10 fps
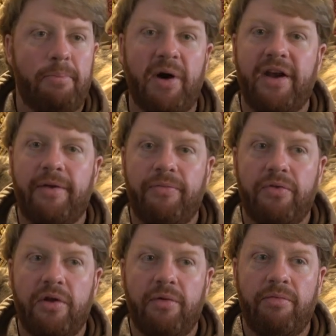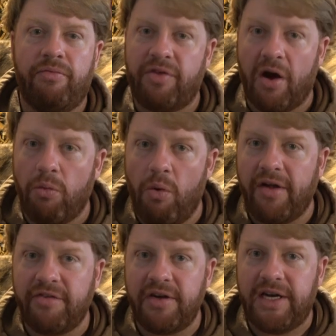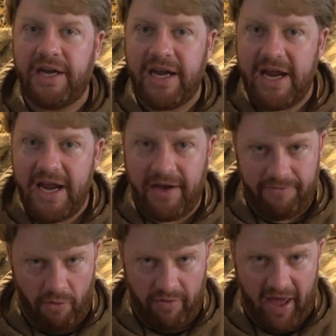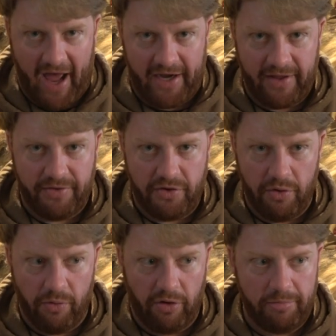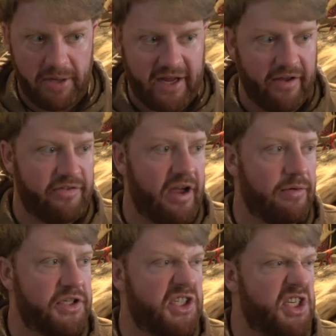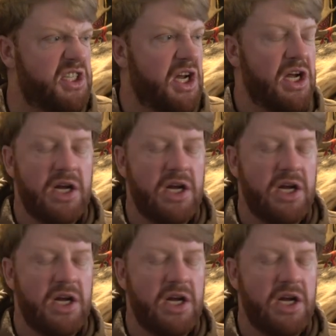But there wasn't need for that in the new world because there was just